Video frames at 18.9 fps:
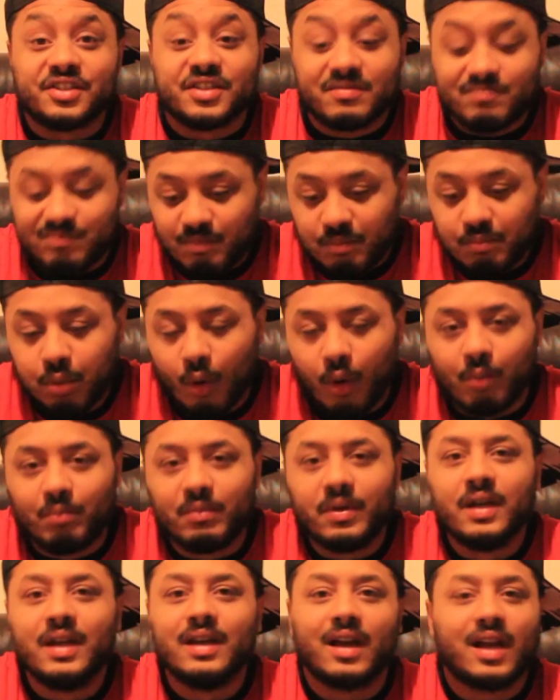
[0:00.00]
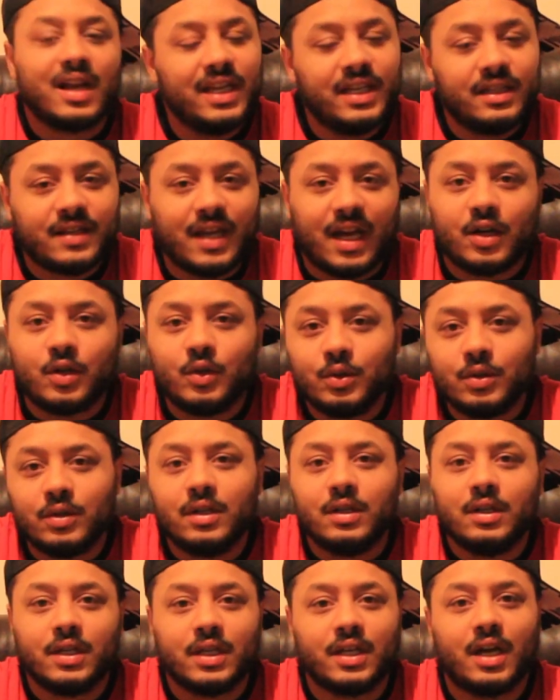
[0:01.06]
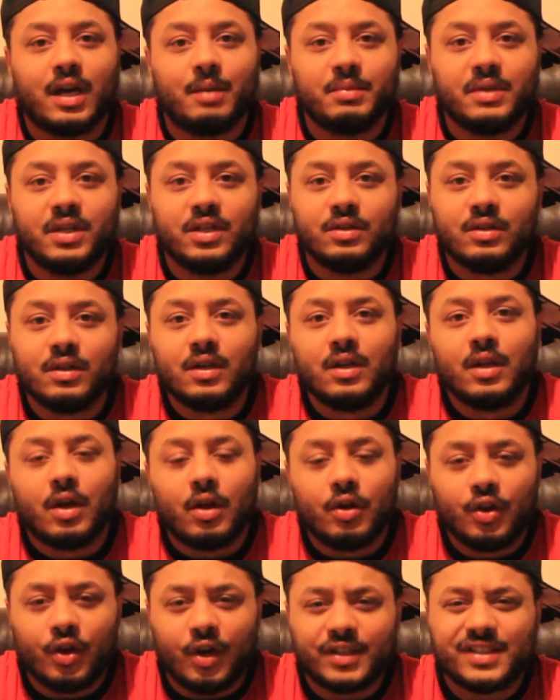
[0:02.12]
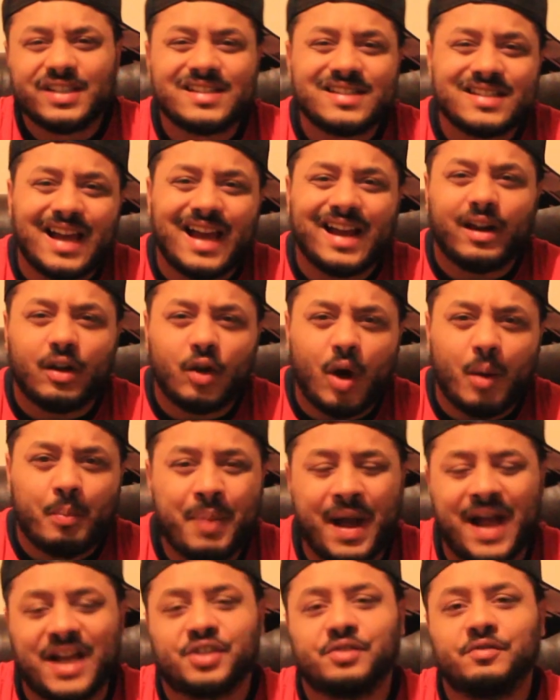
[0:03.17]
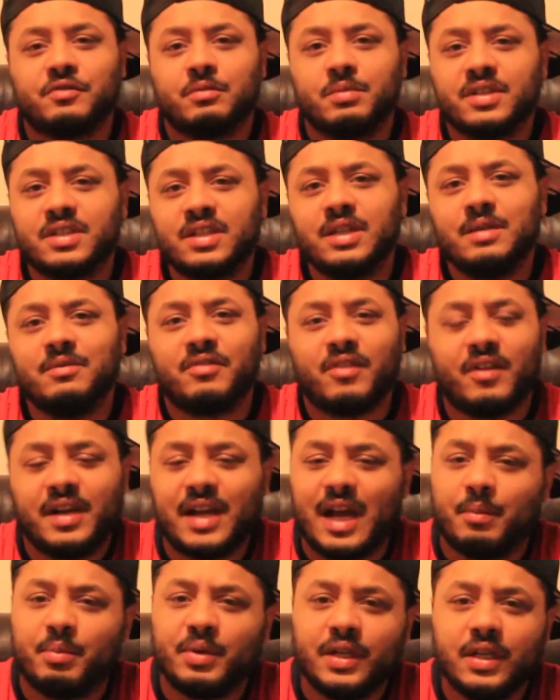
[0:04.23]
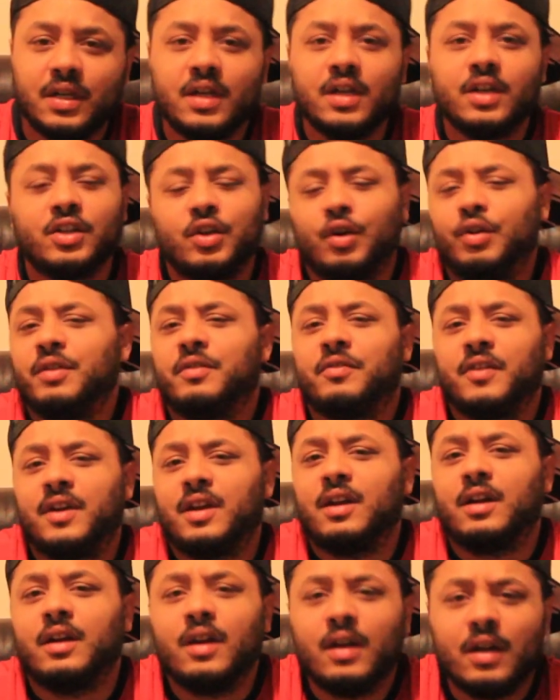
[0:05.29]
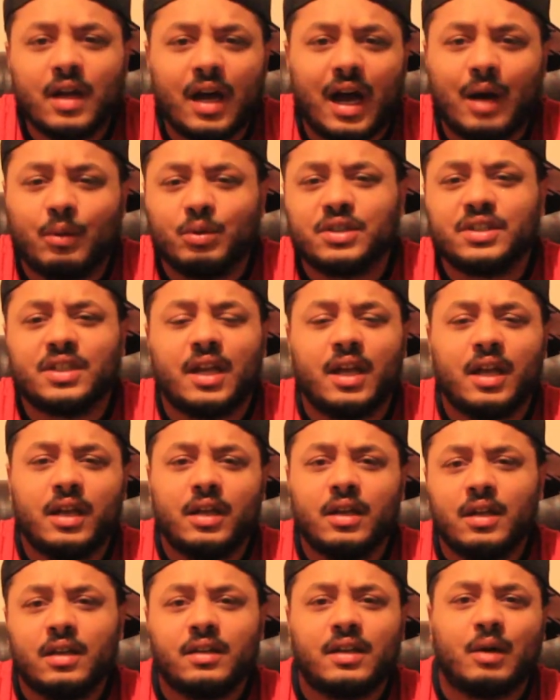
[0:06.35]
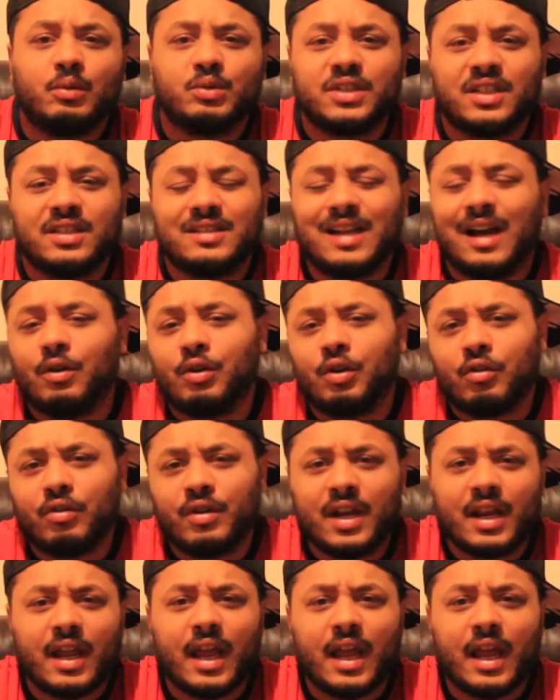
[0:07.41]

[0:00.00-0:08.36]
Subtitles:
just boom, clean tackle, you know what I mean? A lot of desire, a lot of passion from the team, very happy. The only thing I would say that was a downer in the